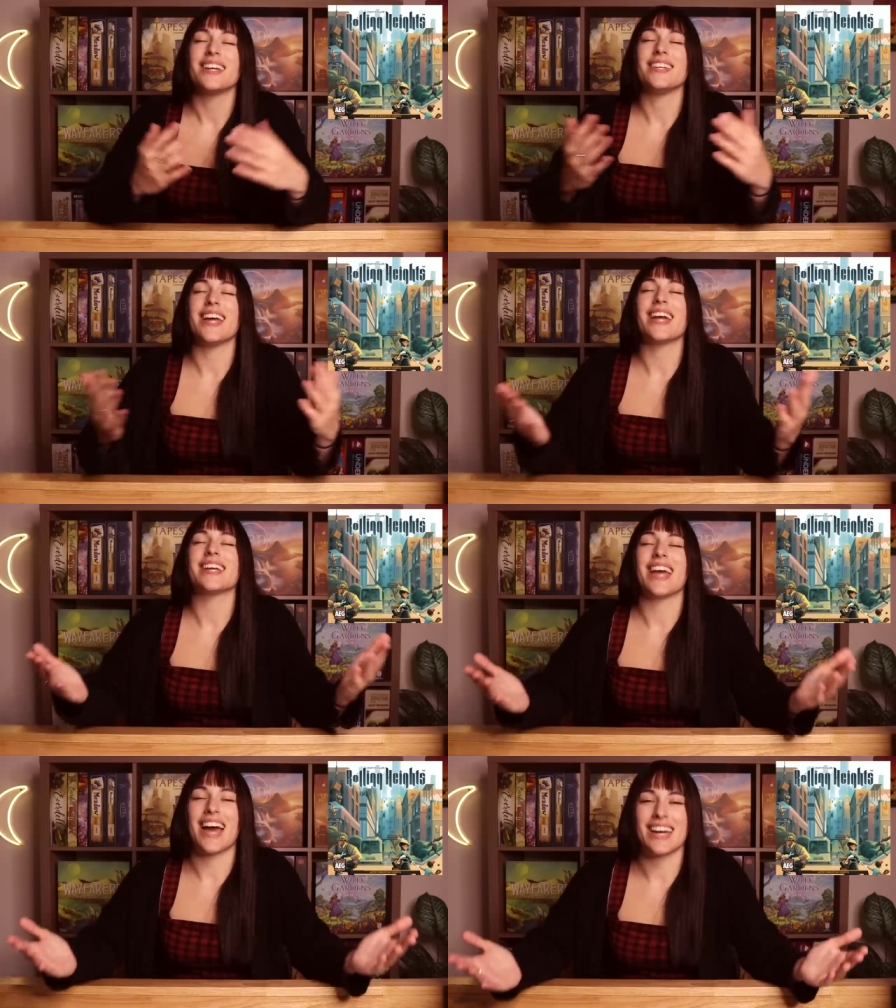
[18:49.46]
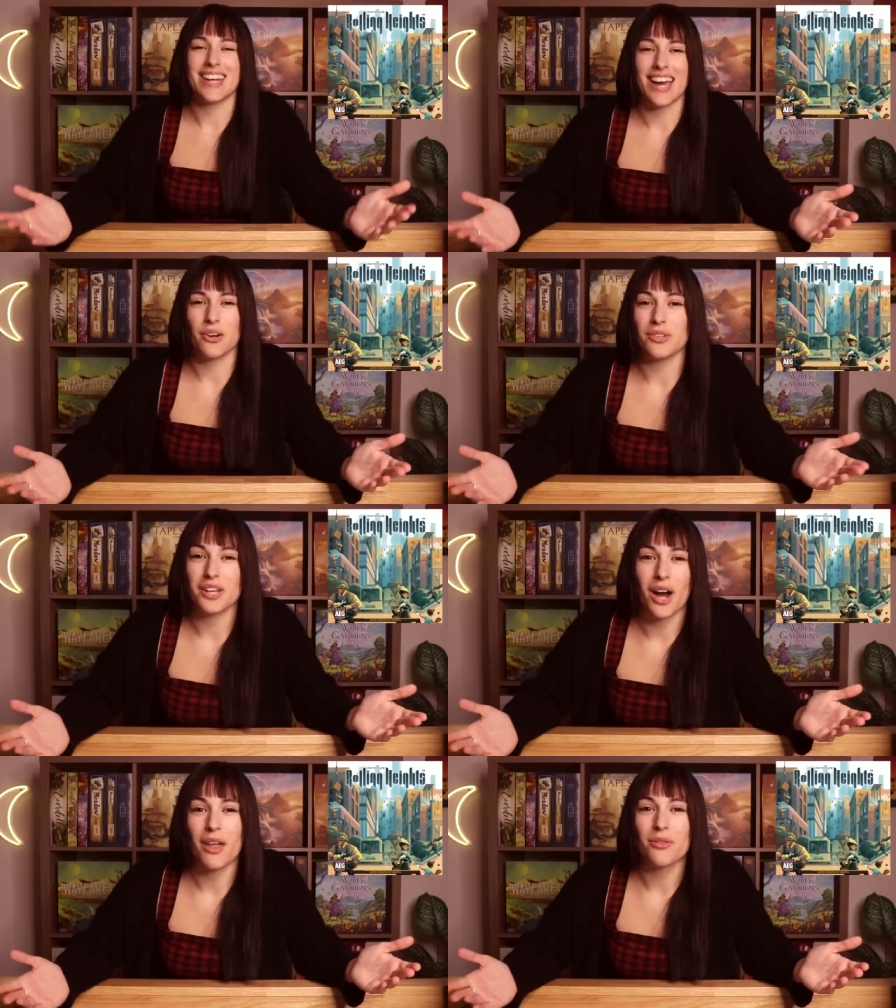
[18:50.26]
yet again, I only
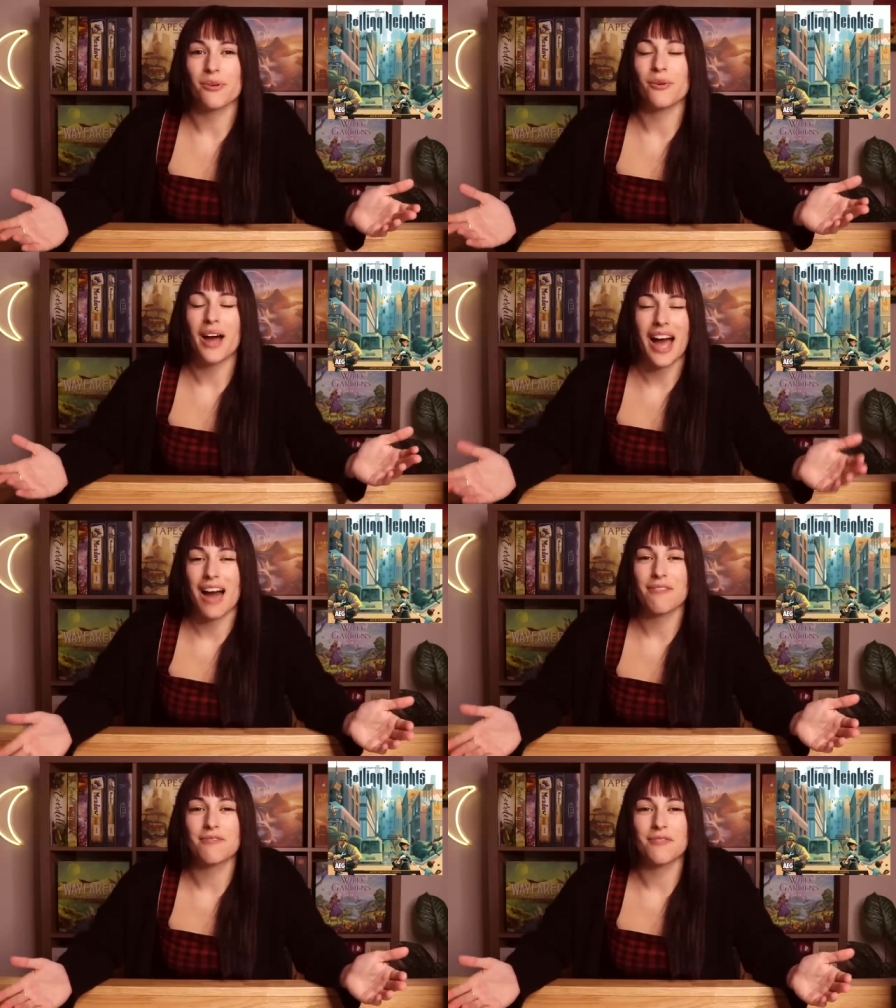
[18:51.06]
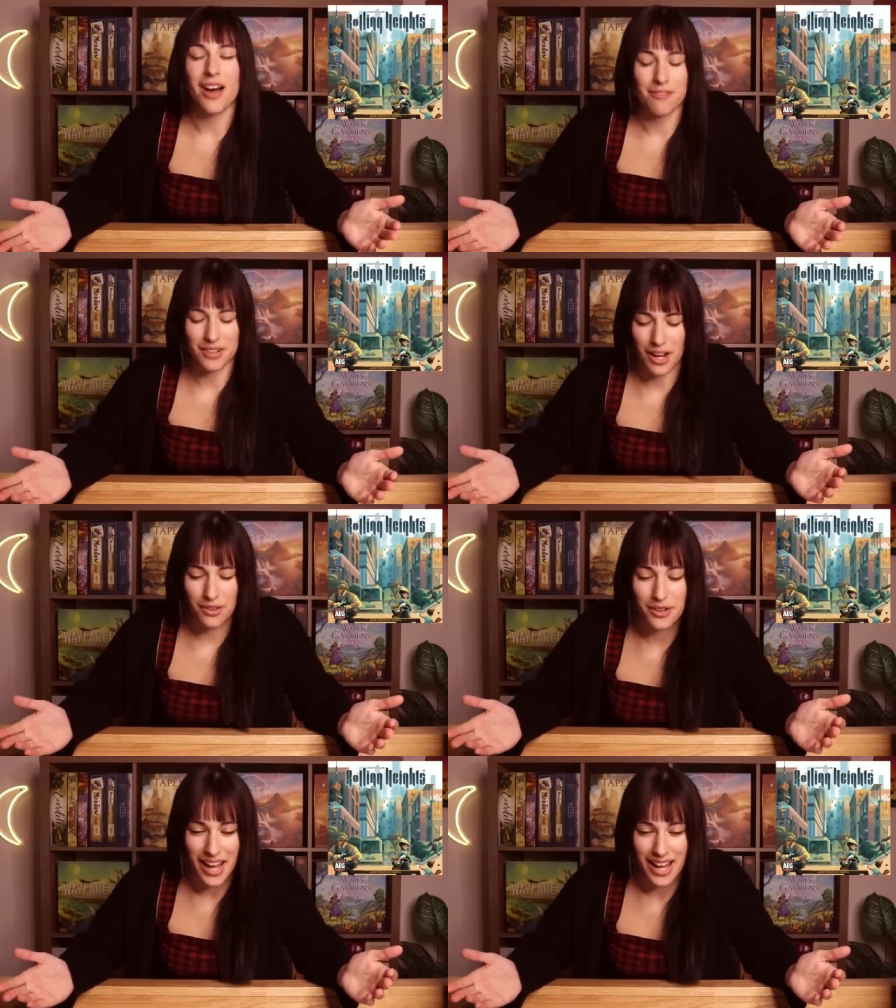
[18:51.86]
got through half of
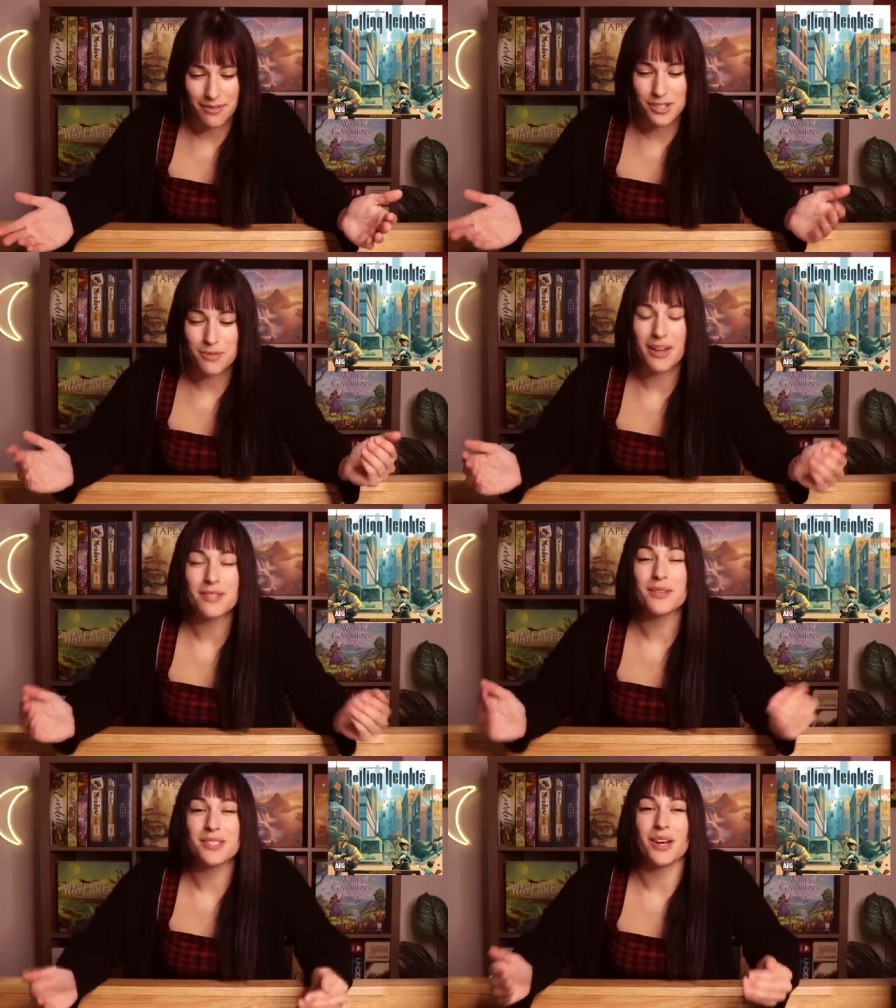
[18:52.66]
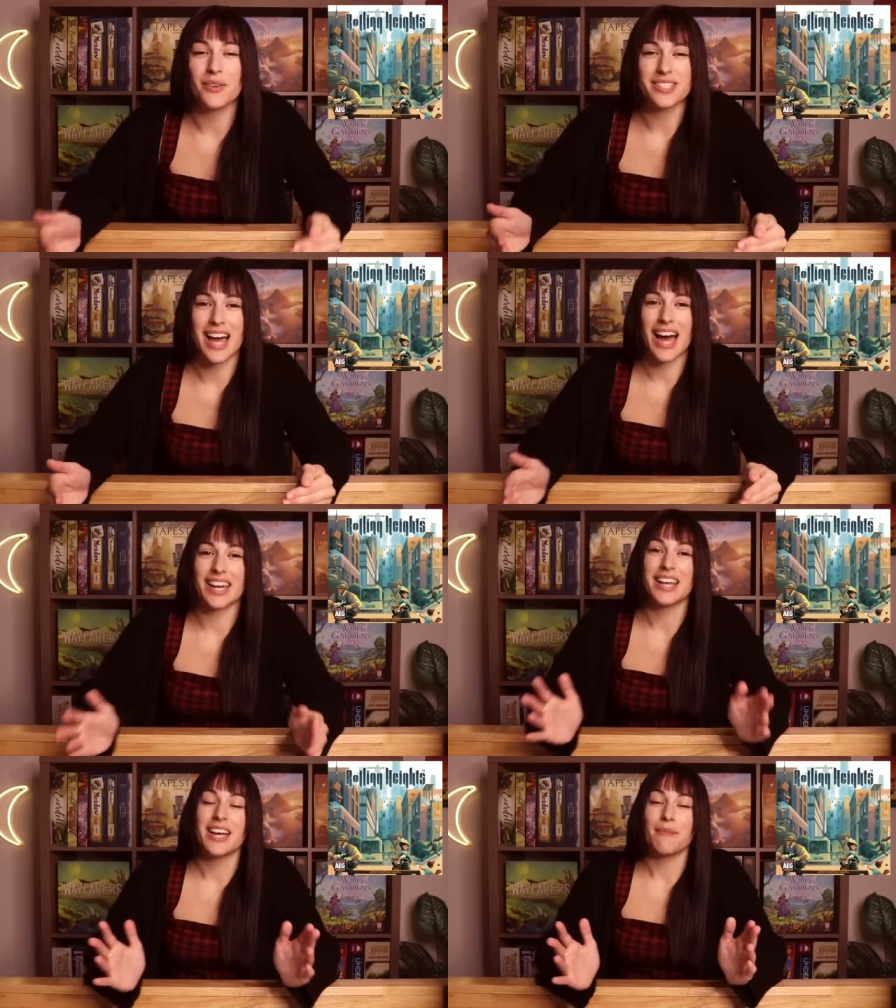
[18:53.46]
another game, which makes me so
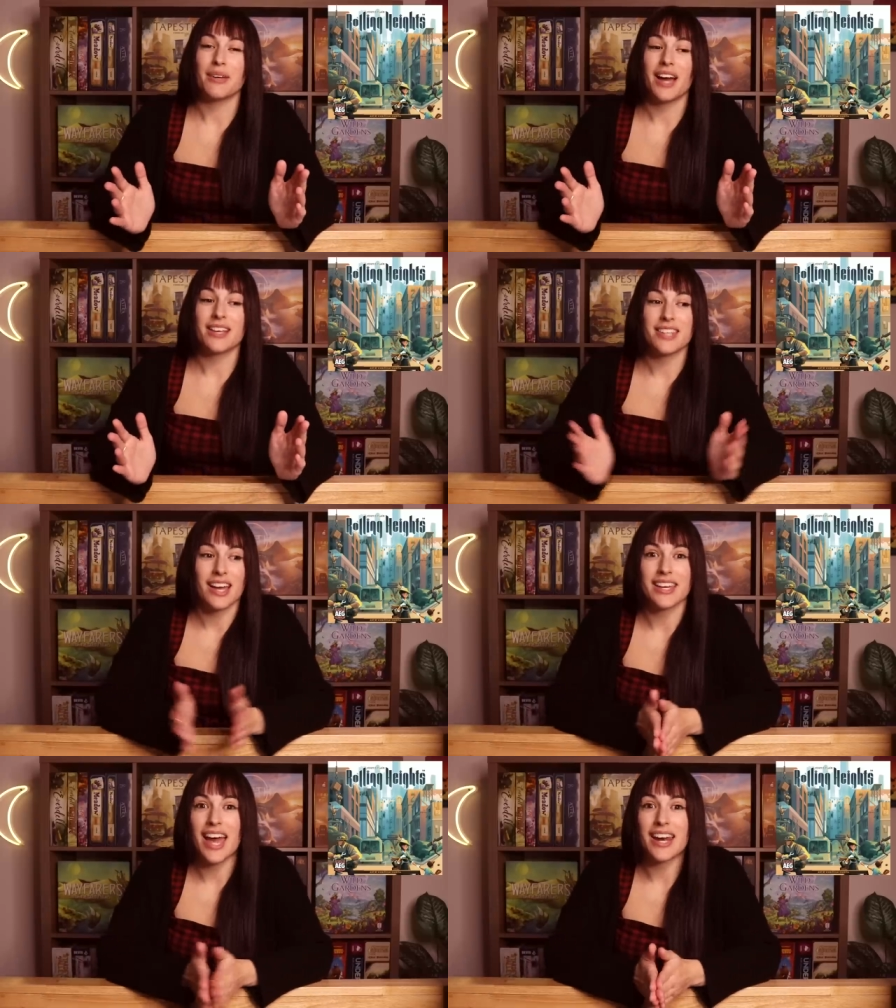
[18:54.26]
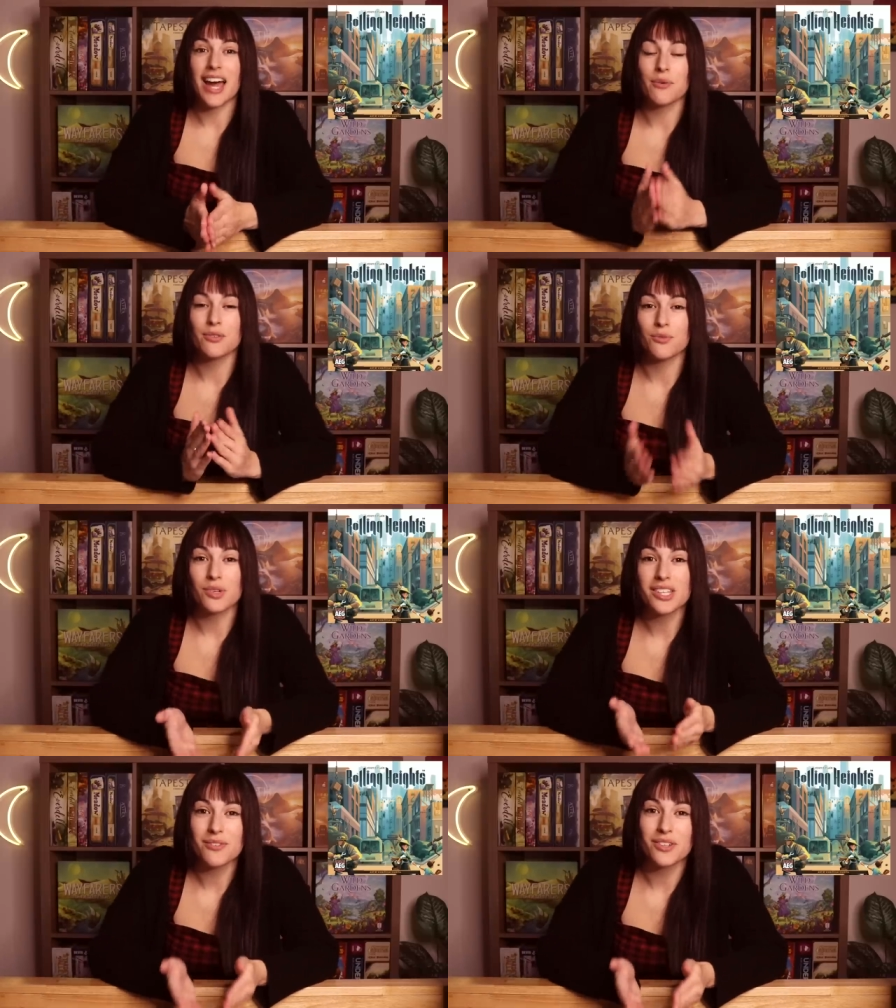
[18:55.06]
sad because again, I was
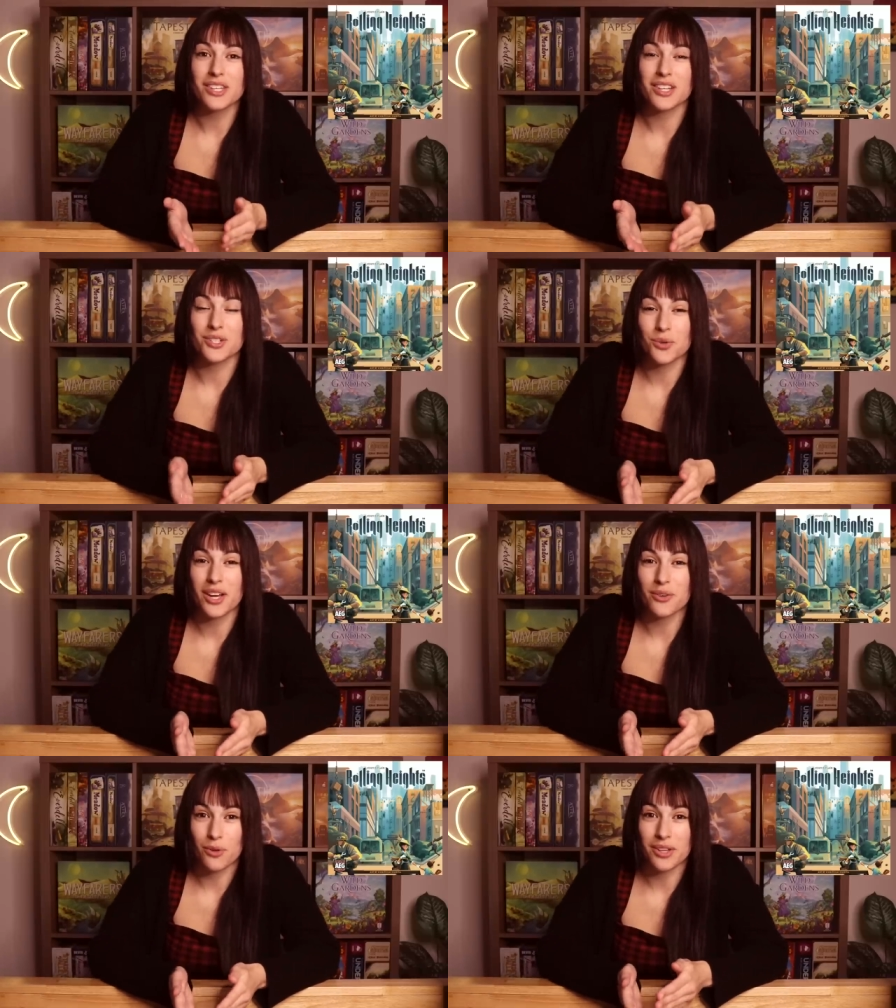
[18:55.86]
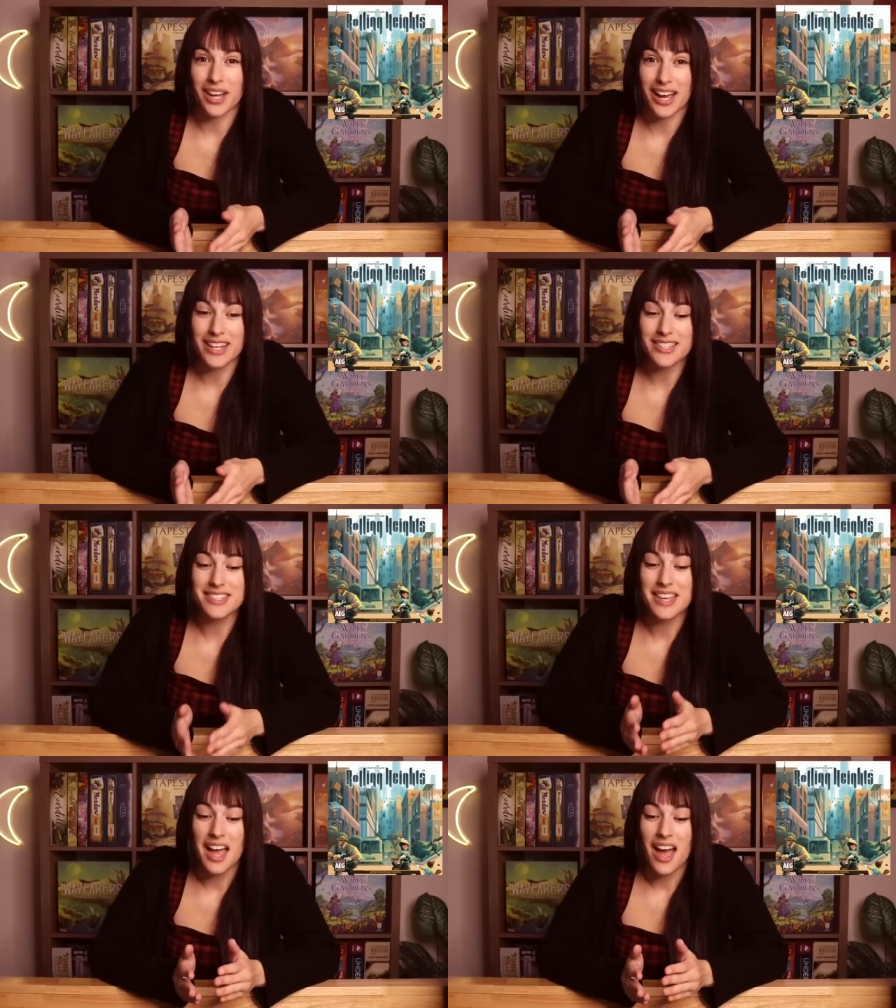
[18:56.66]
really, really enjoying Rolling Heights.